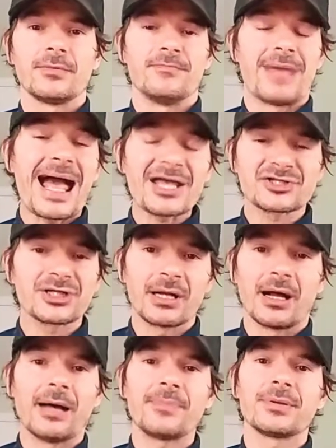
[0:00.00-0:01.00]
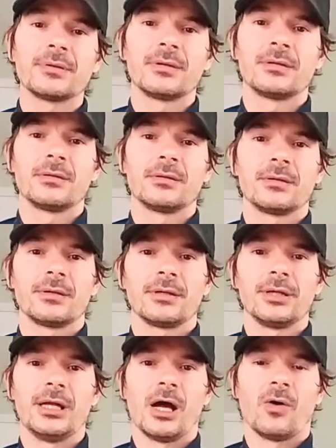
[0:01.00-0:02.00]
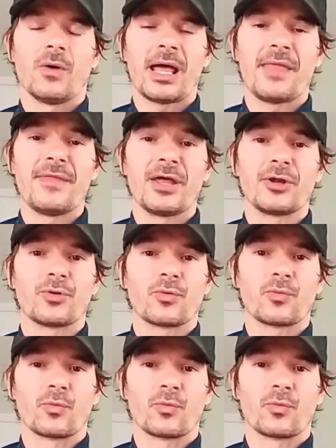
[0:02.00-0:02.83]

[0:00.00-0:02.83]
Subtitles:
mash it up, and then